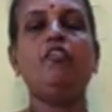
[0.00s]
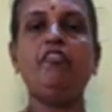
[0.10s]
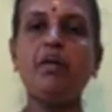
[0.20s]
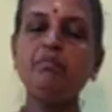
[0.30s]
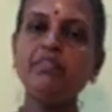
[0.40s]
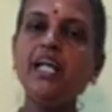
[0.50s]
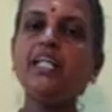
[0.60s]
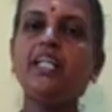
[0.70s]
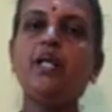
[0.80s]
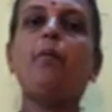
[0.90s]
From
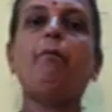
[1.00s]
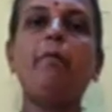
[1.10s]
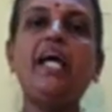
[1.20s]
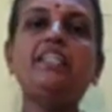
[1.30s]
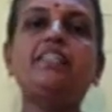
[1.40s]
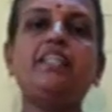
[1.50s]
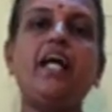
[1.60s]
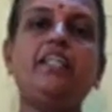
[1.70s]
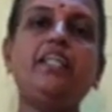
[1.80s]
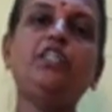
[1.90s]
that, man
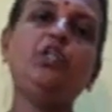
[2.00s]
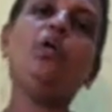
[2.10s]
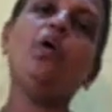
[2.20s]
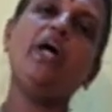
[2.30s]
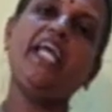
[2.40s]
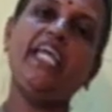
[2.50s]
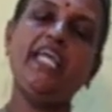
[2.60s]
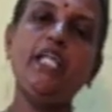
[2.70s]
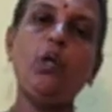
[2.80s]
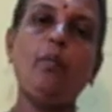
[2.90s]
started to
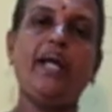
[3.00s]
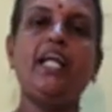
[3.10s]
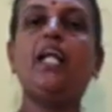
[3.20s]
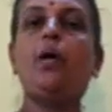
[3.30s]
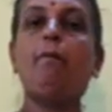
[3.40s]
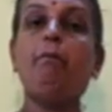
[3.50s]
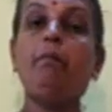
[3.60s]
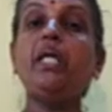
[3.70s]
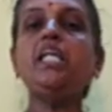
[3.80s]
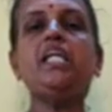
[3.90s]
innovate
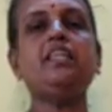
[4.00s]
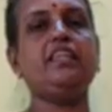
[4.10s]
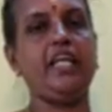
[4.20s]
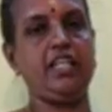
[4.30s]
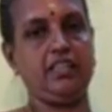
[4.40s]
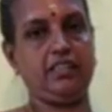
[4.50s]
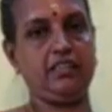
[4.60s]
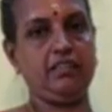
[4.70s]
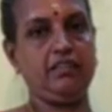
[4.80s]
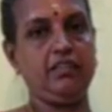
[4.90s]
many
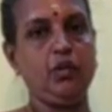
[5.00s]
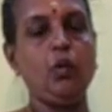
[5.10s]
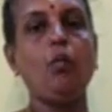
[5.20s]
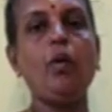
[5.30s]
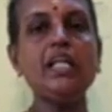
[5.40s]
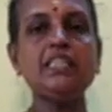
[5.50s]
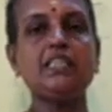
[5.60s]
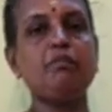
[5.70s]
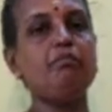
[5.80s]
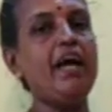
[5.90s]
things.
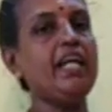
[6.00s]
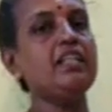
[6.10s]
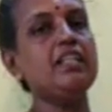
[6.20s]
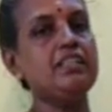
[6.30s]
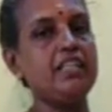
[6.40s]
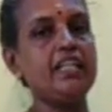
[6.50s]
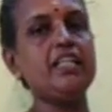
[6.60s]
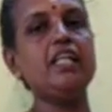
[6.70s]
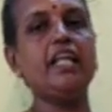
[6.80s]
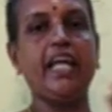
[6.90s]
Once man
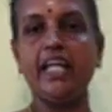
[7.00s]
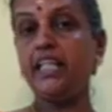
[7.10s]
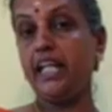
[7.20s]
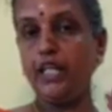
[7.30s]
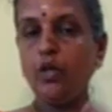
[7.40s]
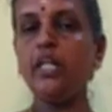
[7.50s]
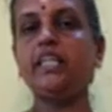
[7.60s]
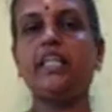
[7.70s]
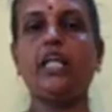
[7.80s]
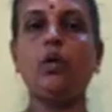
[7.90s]
settled in the
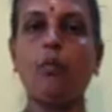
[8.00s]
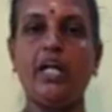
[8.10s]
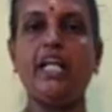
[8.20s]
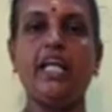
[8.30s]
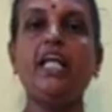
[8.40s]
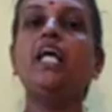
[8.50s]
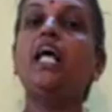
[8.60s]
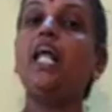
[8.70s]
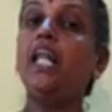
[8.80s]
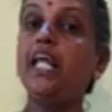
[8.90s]
Neolithic only
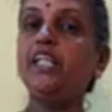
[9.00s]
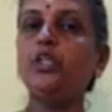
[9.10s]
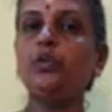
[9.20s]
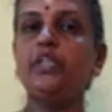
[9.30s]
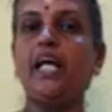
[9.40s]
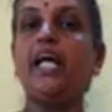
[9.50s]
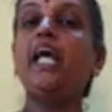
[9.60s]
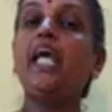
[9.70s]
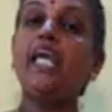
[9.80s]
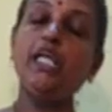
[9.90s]
led to the
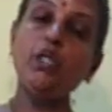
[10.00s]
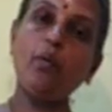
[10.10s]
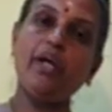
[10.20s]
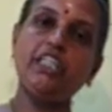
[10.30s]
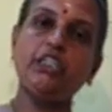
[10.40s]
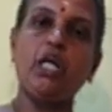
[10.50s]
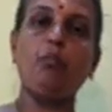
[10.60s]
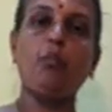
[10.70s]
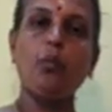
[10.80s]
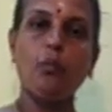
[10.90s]
innovation
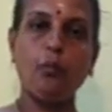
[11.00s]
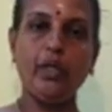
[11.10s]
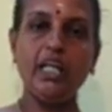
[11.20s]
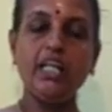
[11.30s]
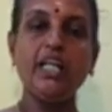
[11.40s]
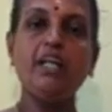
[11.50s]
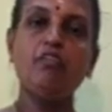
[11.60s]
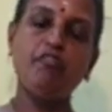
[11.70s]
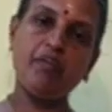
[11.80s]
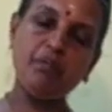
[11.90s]
of wheel.
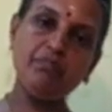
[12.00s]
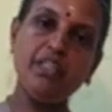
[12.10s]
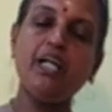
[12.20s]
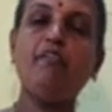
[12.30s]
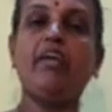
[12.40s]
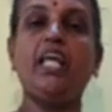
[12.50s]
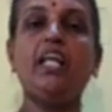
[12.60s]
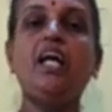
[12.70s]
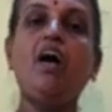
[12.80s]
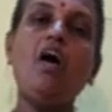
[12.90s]
From the
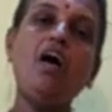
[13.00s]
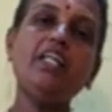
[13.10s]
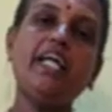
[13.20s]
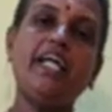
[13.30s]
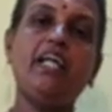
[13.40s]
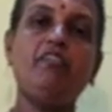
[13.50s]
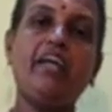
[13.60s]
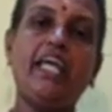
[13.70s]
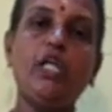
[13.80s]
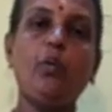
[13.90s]
wheel, all kind of
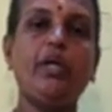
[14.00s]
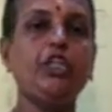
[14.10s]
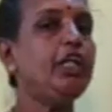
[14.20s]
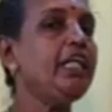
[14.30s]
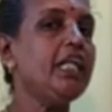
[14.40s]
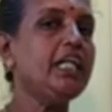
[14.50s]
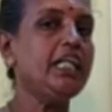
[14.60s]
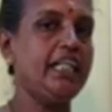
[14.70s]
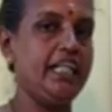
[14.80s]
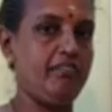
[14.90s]
innovation
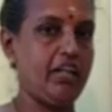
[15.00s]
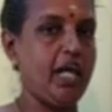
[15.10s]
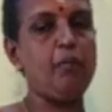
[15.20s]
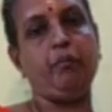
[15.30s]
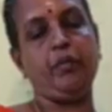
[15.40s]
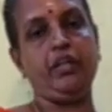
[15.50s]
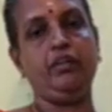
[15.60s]
developed.